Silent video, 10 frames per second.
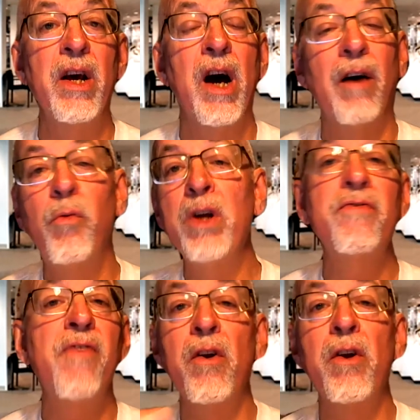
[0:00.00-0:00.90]
of
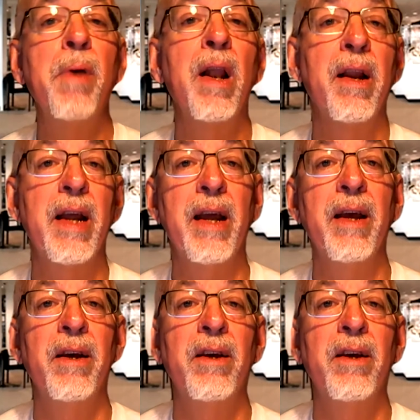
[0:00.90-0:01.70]
which vulnerability